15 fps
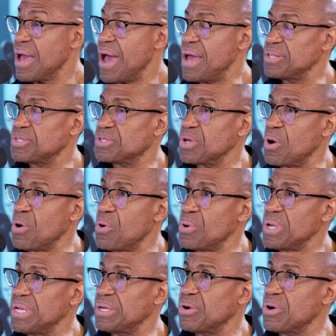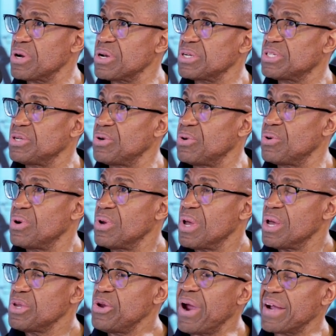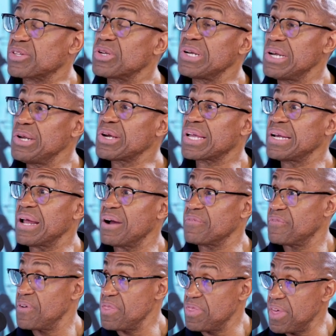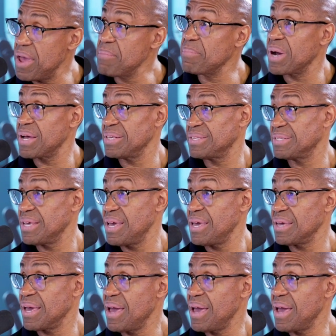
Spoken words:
And so you're actually looking out for them by saying,